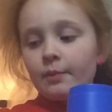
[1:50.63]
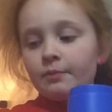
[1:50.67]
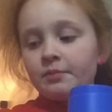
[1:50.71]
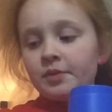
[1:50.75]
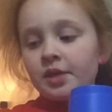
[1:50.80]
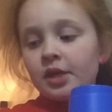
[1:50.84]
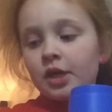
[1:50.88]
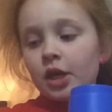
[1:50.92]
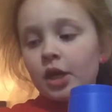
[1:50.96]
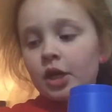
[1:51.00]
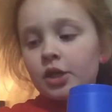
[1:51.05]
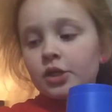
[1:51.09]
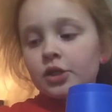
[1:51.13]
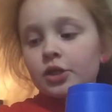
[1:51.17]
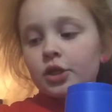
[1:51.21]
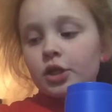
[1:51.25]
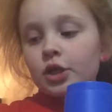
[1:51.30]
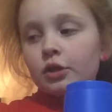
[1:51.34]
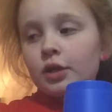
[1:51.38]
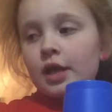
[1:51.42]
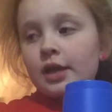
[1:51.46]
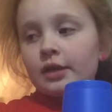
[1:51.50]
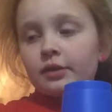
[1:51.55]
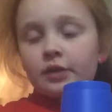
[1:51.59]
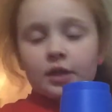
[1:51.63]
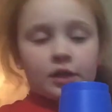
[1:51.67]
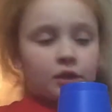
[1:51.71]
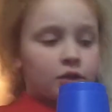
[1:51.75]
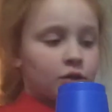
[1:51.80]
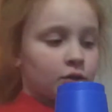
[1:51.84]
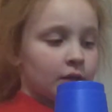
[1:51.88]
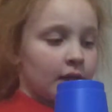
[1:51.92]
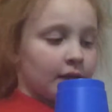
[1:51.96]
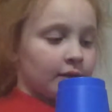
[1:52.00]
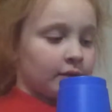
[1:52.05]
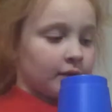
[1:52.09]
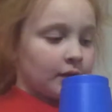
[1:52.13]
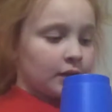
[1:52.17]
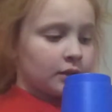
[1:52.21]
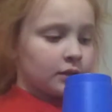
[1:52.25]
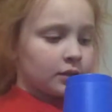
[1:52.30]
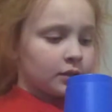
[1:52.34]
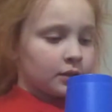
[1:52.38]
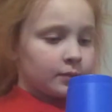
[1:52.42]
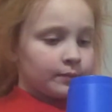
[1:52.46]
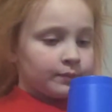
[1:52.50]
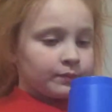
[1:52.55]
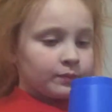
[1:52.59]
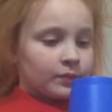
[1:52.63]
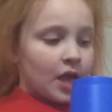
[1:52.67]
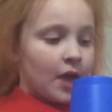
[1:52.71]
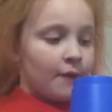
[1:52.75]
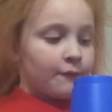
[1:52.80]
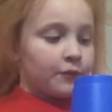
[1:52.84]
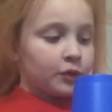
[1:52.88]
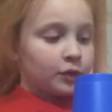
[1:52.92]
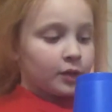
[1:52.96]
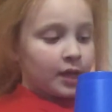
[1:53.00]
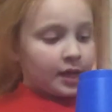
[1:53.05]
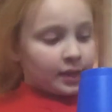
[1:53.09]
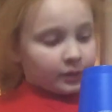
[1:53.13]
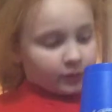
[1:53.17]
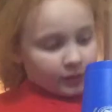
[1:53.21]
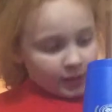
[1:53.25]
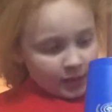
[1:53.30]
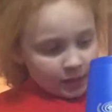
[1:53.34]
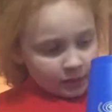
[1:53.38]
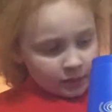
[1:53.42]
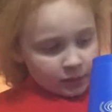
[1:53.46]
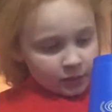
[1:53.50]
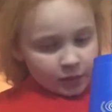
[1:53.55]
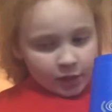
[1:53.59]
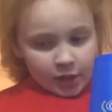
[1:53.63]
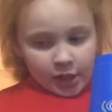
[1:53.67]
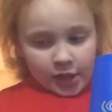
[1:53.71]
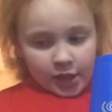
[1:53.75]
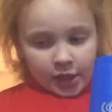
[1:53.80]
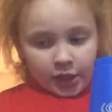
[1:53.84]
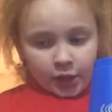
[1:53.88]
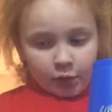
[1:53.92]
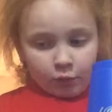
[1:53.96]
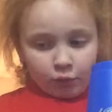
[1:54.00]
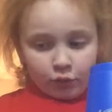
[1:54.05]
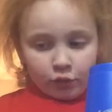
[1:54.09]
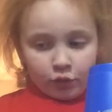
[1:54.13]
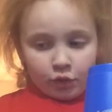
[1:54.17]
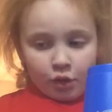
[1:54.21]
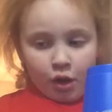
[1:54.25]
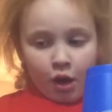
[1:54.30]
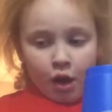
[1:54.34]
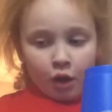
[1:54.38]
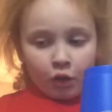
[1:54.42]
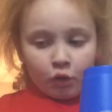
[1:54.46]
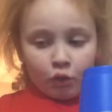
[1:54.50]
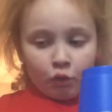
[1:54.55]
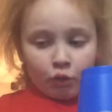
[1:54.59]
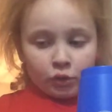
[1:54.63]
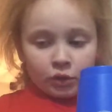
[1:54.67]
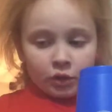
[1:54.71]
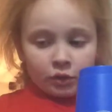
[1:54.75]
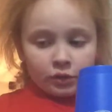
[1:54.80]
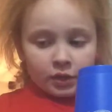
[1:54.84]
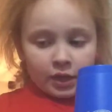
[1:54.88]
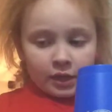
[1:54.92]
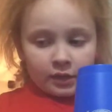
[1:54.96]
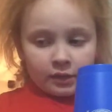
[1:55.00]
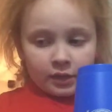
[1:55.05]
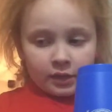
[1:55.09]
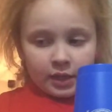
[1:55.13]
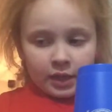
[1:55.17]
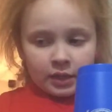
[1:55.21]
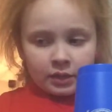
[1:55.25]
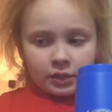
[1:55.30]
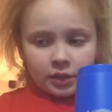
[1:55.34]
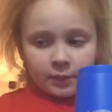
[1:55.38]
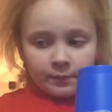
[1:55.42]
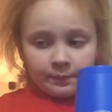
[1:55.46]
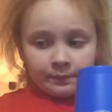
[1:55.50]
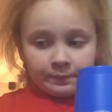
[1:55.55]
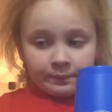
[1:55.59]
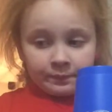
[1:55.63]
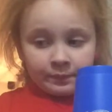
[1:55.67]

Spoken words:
because you're like this or like this, if you're like this, you knock corners like this.